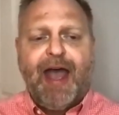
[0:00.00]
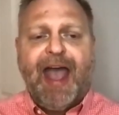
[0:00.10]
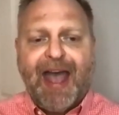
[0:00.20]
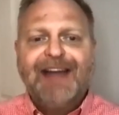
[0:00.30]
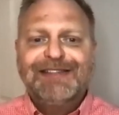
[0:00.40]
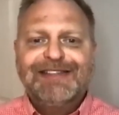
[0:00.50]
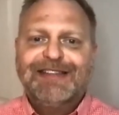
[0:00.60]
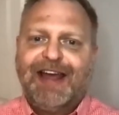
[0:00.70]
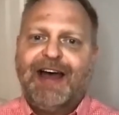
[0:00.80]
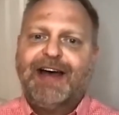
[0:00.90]
and
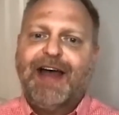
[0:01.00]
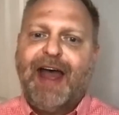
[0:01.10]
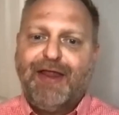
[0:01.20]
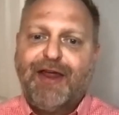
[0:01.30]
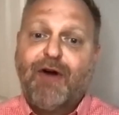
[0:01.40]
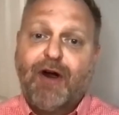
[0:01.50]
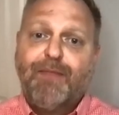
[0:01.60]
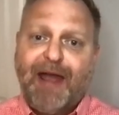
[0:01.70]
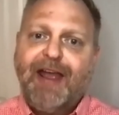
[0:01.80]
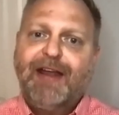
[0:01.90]
uh, and there are
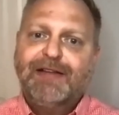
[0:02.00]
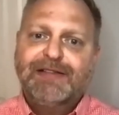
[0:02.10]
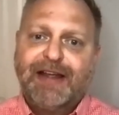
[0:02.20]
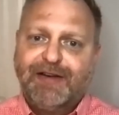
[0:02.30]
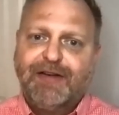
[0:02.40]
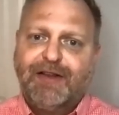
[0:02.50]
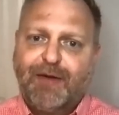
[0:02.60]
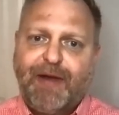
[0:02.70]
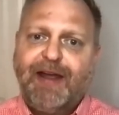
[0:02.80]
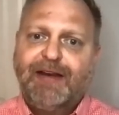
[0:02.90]
pains and there are
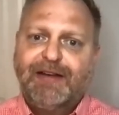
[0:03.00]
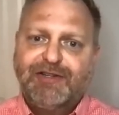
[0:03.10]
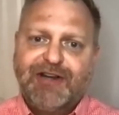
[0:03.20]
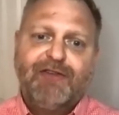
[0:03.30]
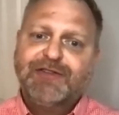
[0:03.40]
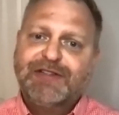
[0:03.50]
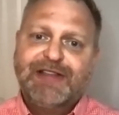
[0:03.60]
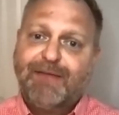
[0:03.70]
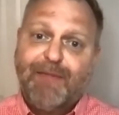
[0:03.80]
pain and challenges that